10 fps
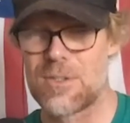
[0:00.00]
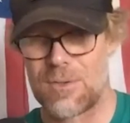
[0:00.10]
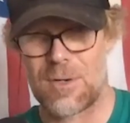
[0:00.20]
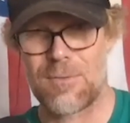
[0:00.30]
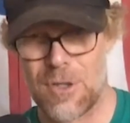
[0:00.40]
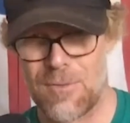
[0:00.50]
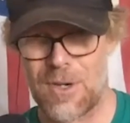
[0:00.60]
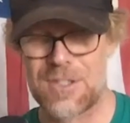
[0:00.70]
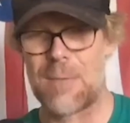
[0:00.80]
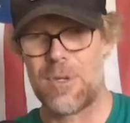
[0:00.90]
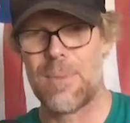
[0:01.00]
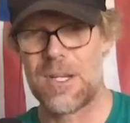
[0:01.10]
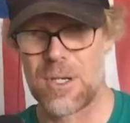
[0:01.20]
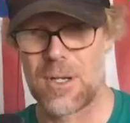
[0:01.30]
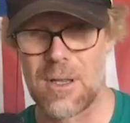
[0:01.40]
So for example, you
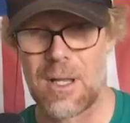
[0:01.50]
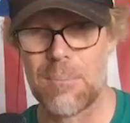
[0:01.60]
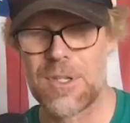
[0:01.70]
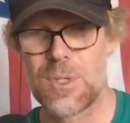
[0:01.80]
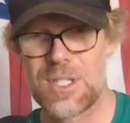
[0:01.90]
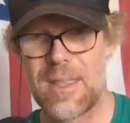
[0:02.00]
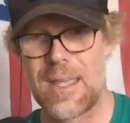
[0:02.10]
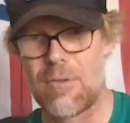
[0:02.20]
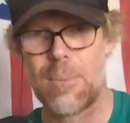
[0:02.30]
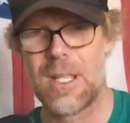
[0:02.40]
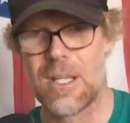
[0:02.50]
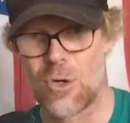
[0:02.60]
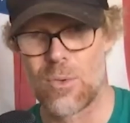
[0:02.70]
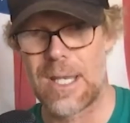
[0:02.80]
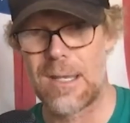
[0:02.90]
mentioned Columbus, which I think everybody
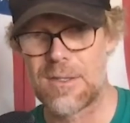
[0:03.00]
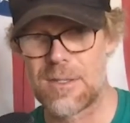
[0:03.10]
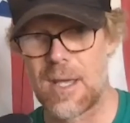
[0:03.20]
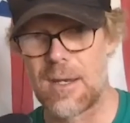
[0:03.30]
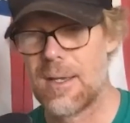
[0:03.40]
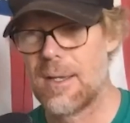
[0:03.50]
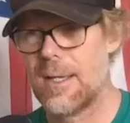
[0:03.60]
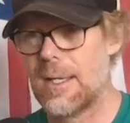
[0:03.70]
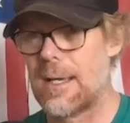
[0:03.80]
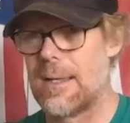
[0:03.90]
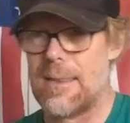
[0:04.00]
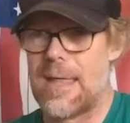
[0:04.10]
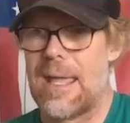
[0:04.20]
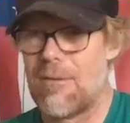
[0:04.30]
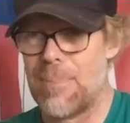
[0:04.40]
agrees that
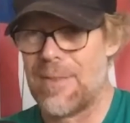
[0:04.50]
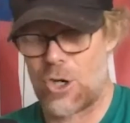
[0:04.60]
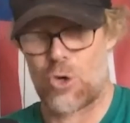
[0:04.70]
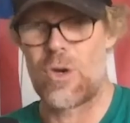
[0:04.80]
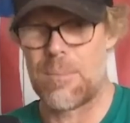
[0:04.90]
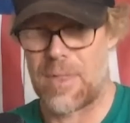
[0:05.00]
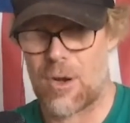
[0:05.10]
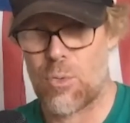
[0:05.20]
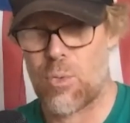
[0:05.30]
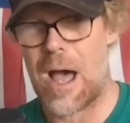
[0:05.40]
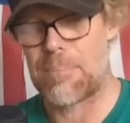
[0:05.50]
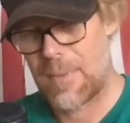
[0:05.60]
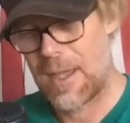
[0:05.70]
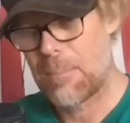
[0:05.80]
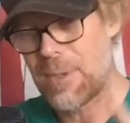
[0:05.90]
they have been the cream of the crop.
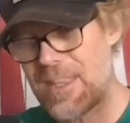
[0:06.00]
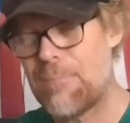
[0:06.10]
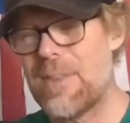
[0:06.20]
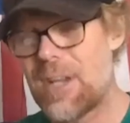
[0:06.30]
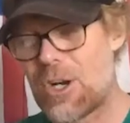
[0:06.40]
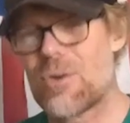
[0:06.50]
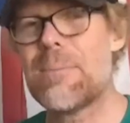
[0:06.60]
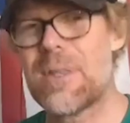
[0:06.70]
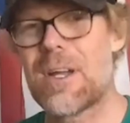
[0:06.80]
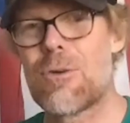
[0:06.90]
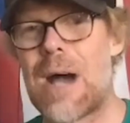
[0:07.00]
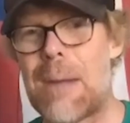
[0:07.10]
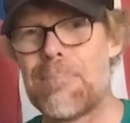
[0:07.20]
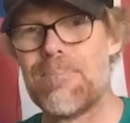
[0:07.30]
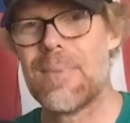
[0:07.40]
But they've been the cream of the
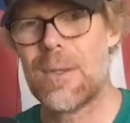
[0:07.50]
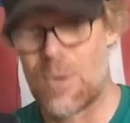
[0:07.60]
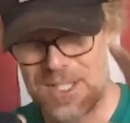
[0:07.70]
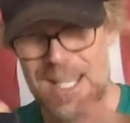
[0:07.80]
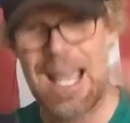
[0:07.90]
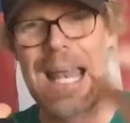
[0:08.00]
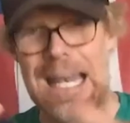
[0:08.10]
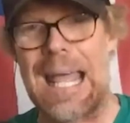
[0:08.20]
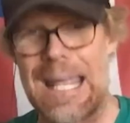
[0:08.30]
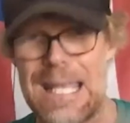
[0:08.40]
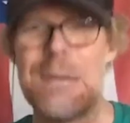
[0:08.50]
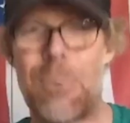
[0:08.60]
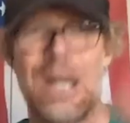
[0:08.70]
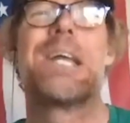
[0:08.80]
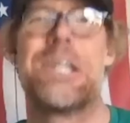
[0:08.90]
crop, once again, in
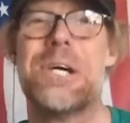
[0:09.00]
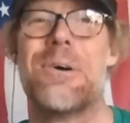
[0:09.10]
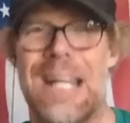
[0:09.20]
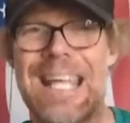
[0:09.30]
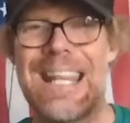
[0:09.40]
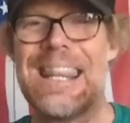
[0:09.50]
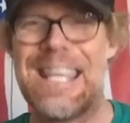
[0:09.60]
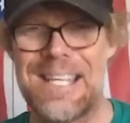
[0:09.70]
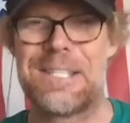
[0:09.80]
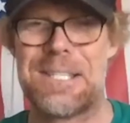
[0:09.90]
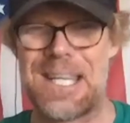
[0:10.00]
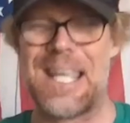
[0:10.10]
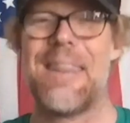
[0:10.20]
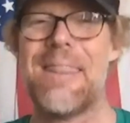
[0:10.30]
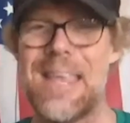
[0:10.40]
Brigadoon, in
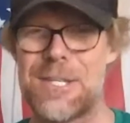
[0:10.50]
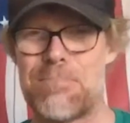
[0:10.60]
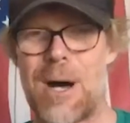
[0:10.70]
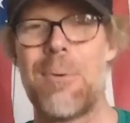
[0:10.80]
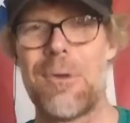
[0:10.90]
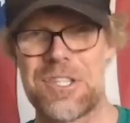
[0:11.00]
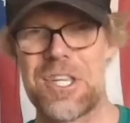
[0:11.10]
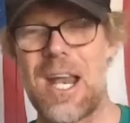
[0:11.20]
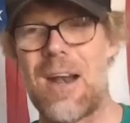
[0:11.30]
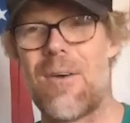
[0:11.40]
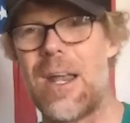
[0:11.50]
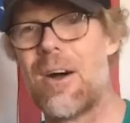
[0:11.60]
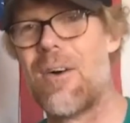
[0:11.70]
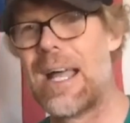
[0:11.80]
this bubble scenario.